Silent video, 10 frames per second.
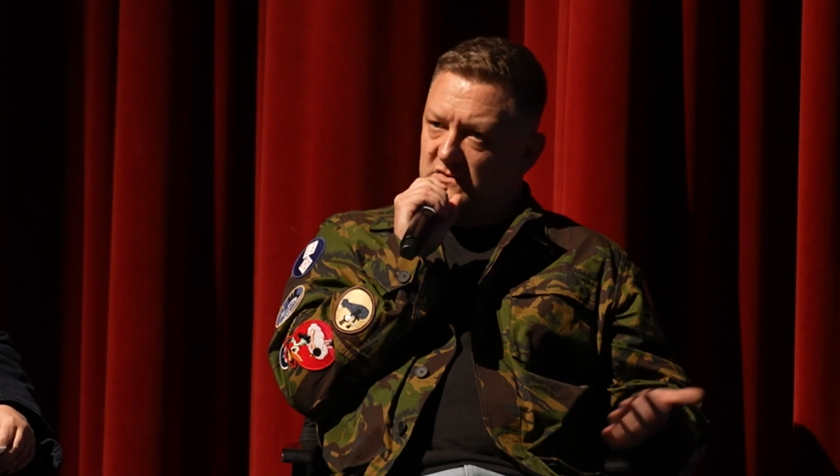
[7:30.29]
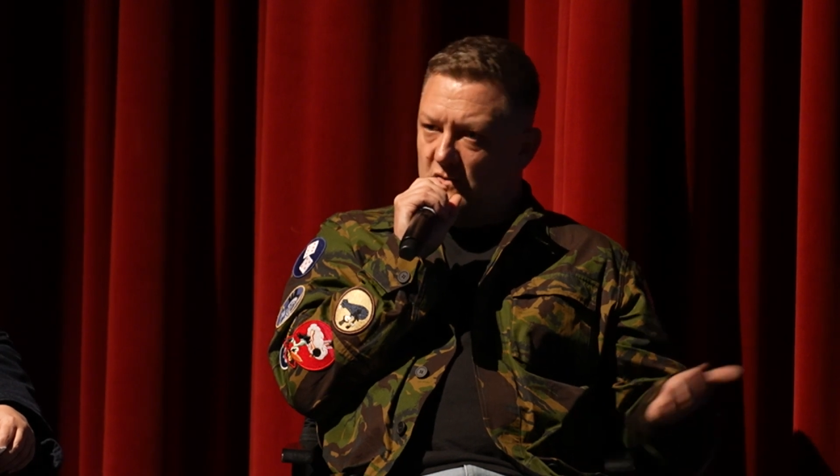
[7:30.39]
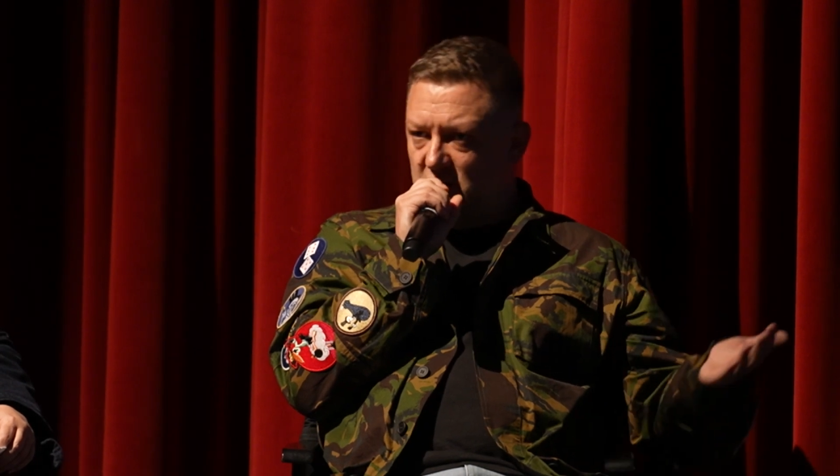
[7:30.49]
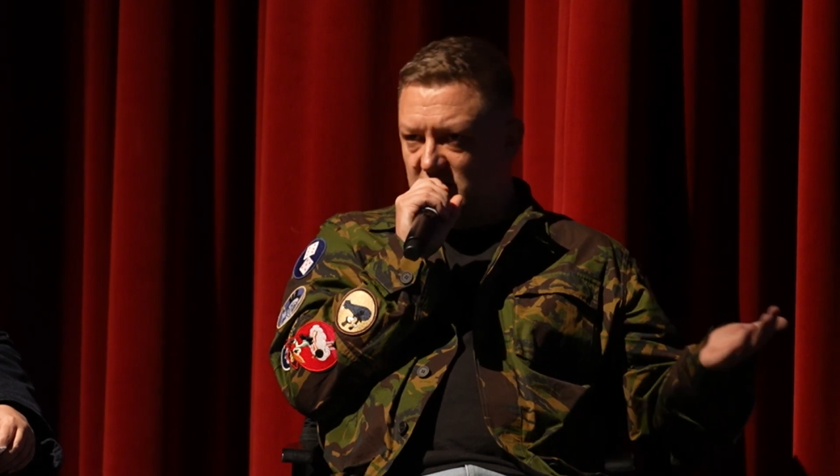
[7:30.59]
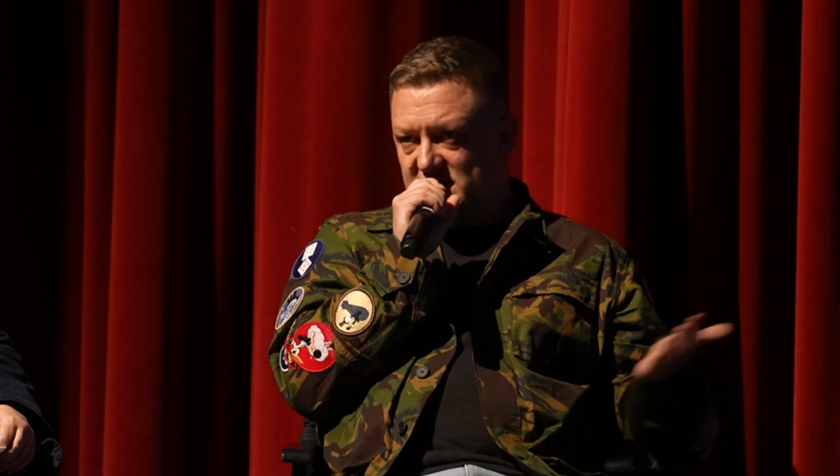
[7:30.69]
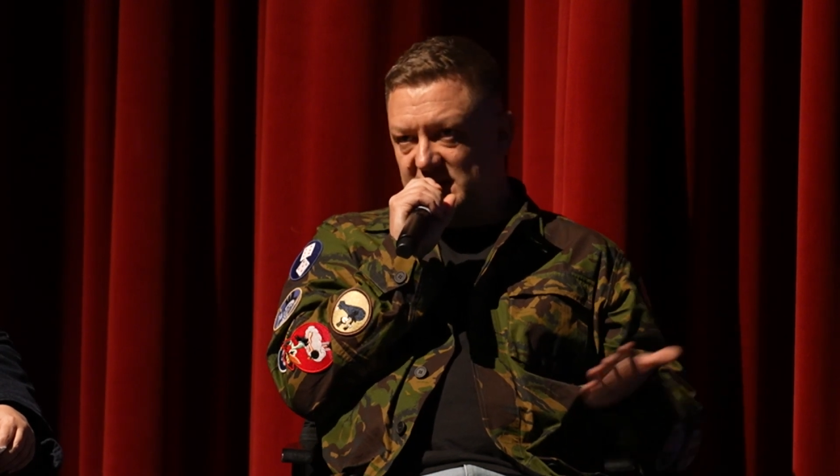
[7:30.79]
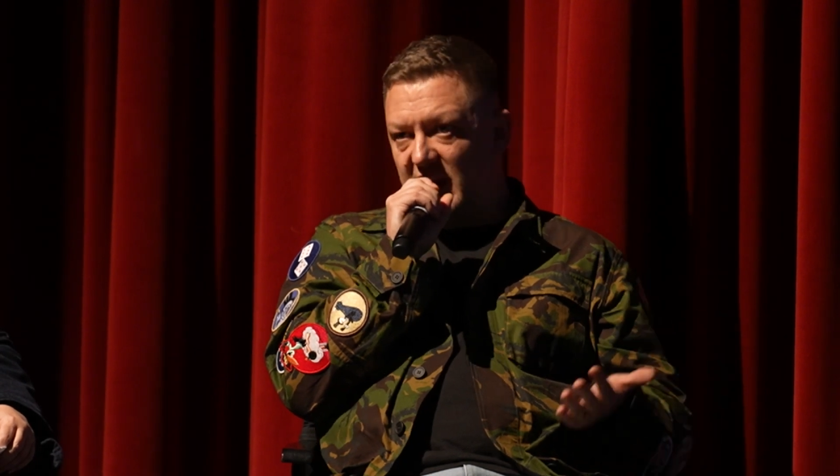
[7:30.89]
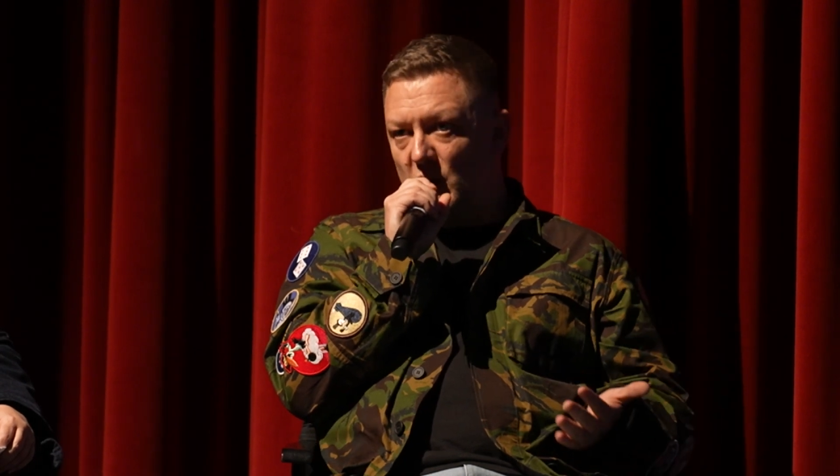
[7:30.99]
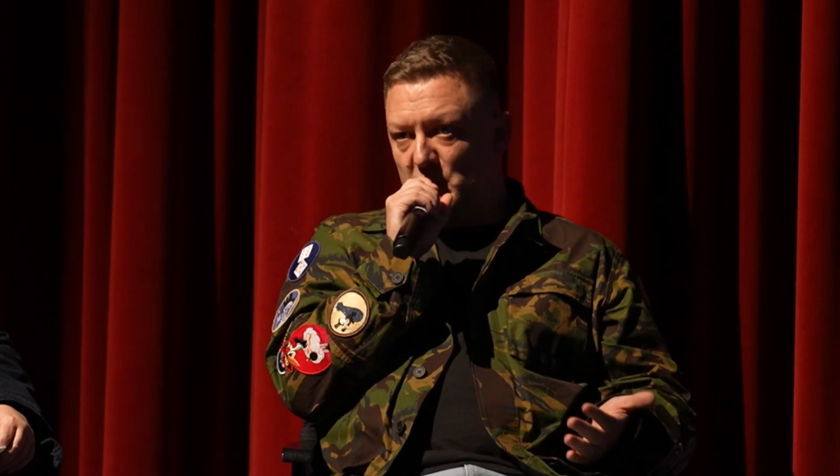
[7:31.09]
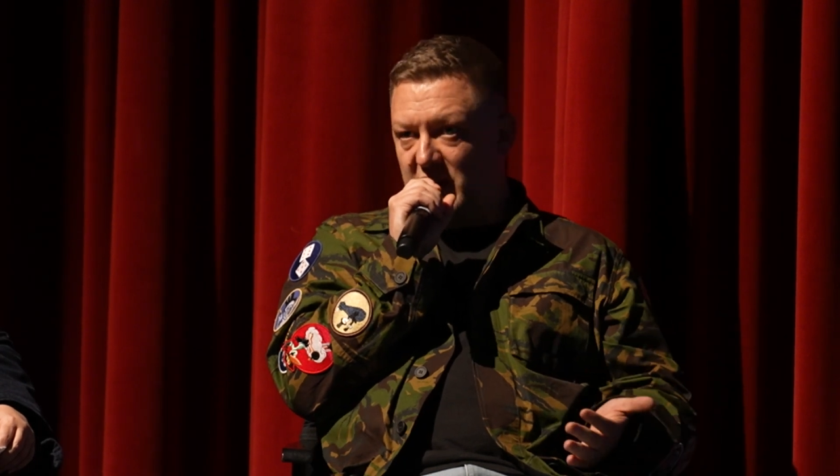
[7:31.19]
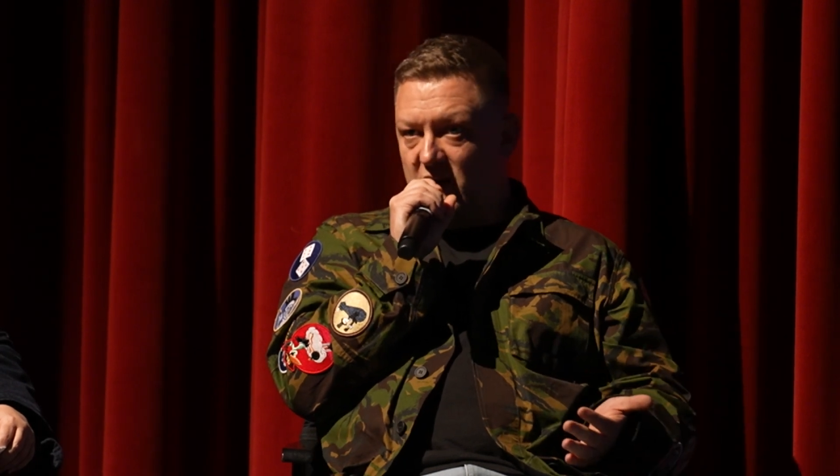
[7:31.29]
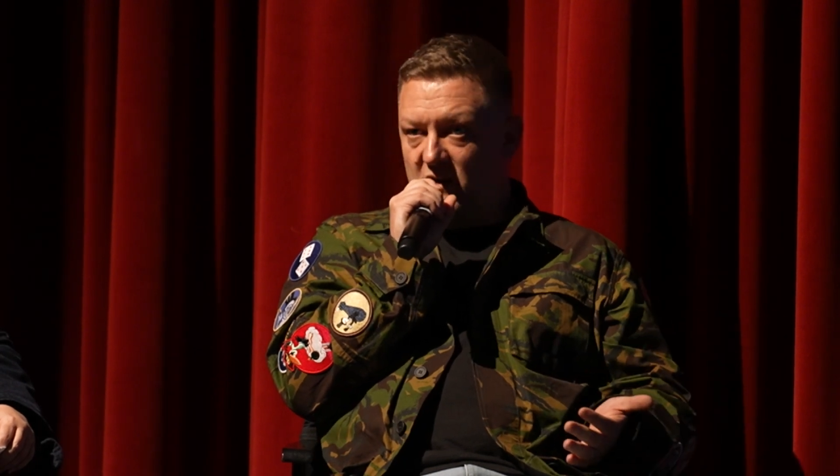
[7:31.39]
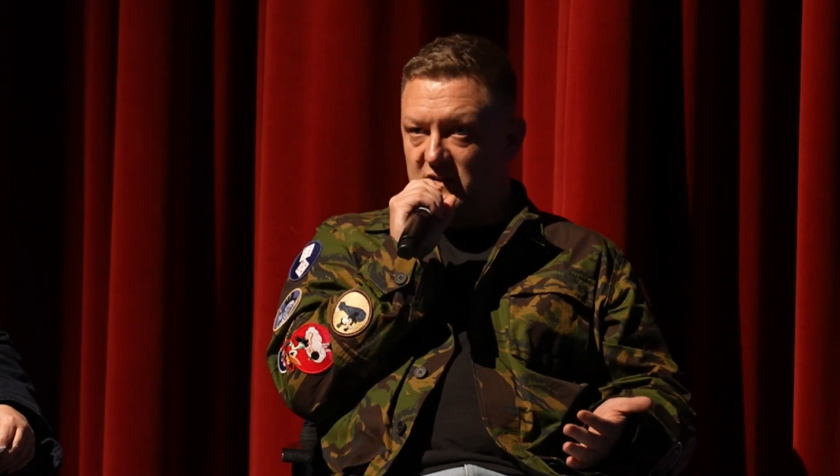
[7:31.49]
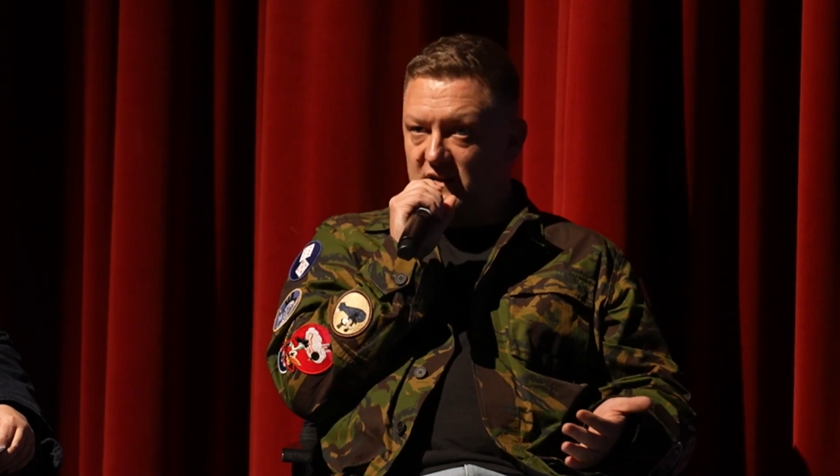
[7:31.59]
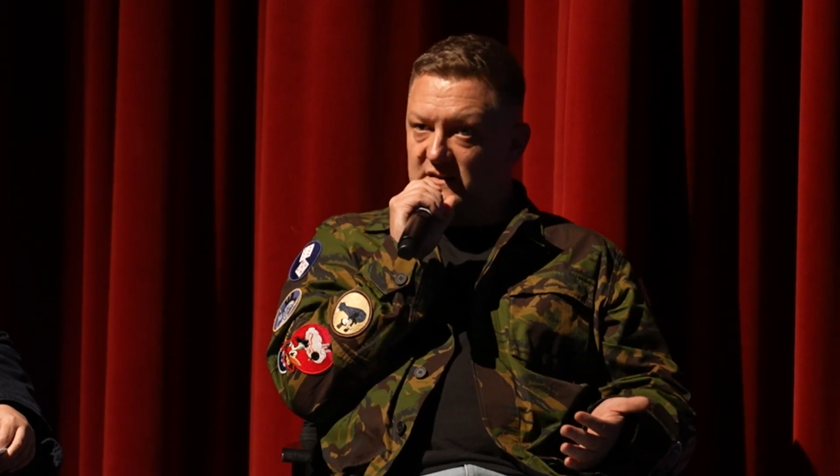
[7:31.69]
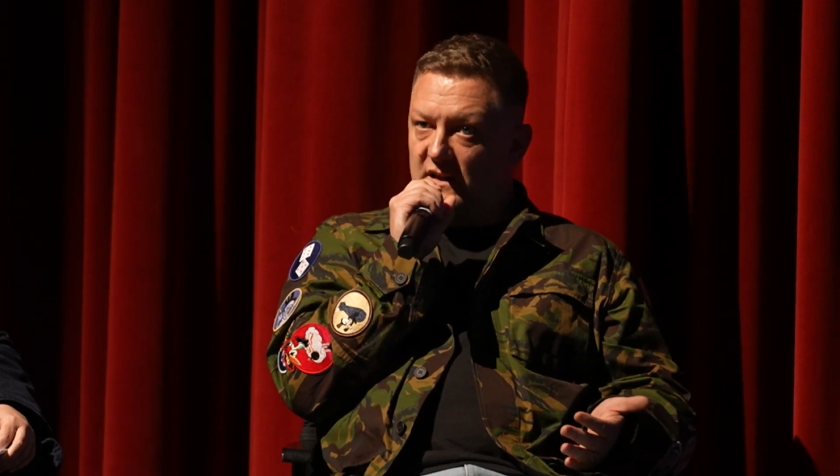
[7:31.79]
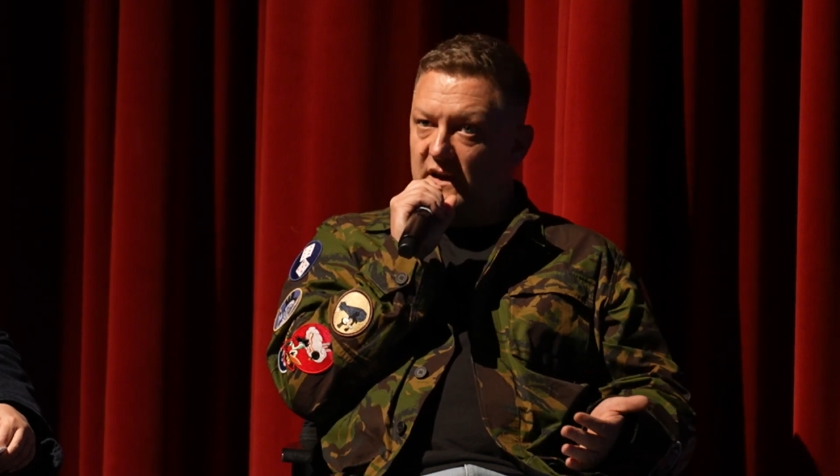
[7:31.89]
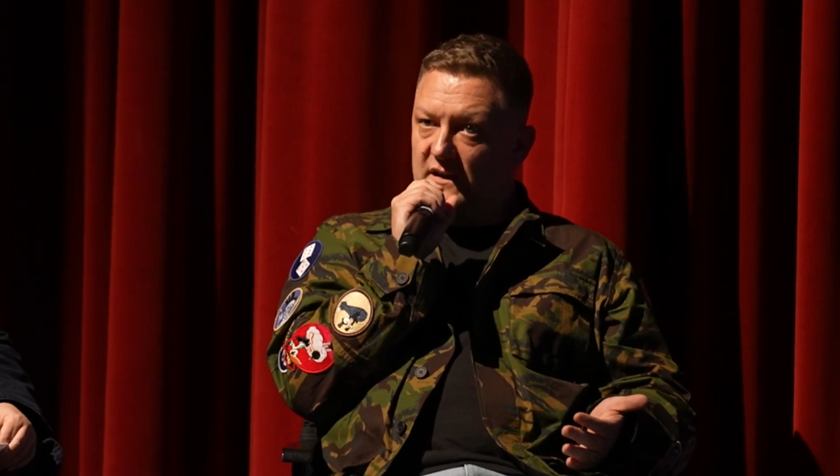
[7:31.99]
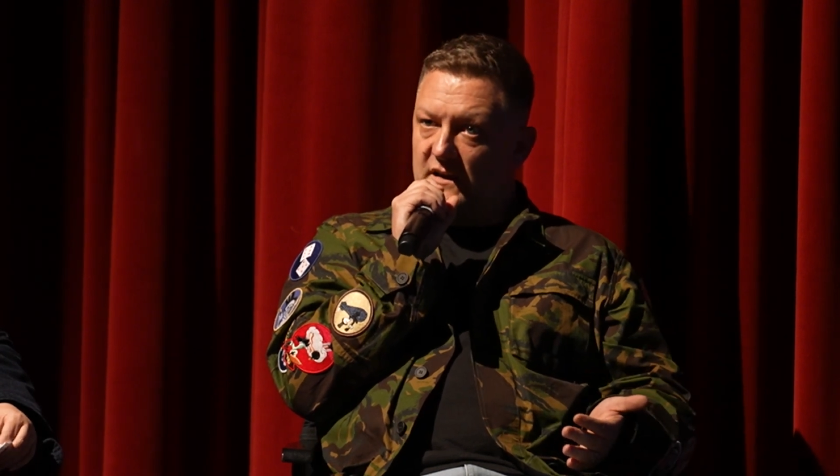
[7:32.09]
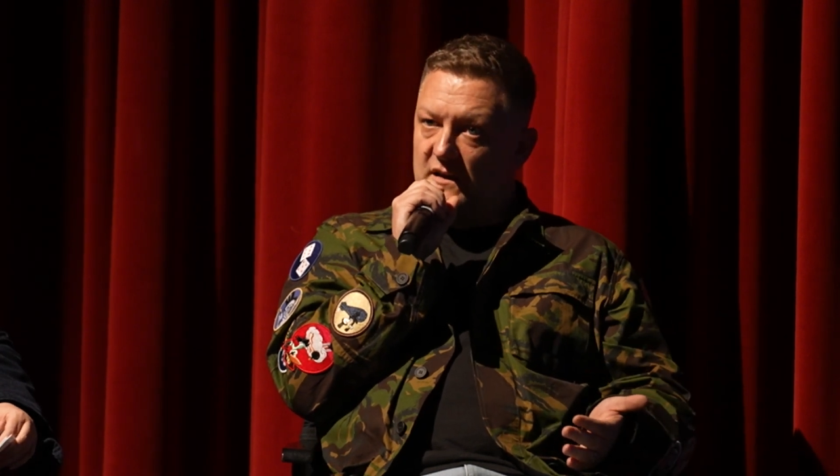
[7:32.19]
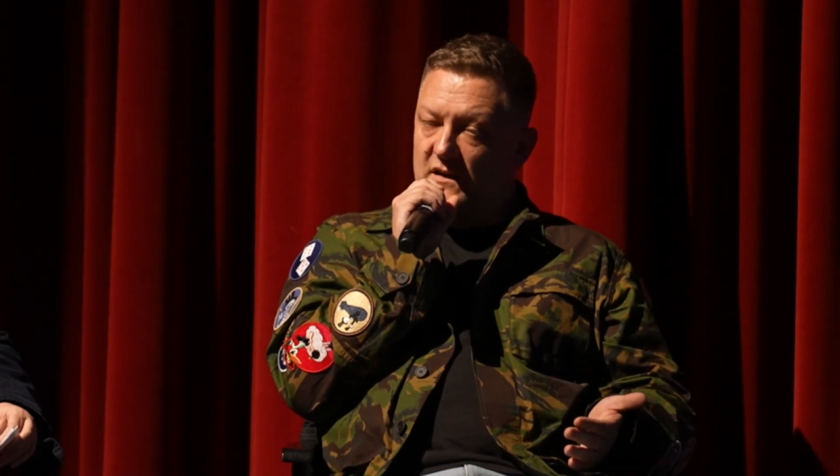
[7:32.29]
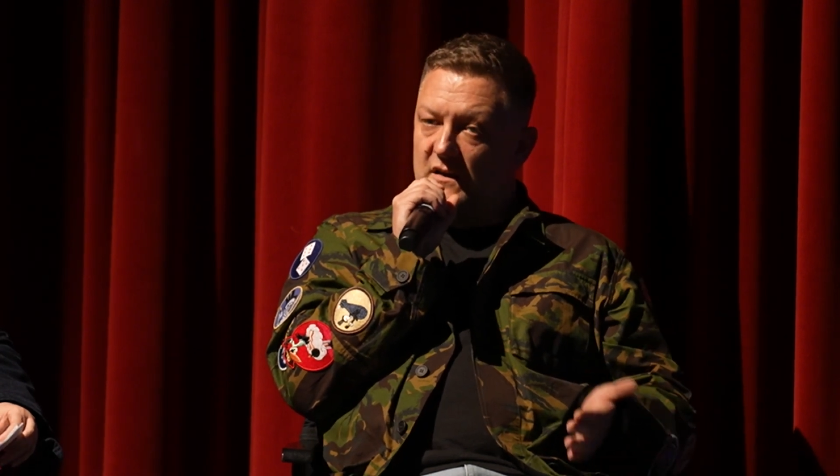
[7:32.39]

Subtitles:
during the scale period, it's like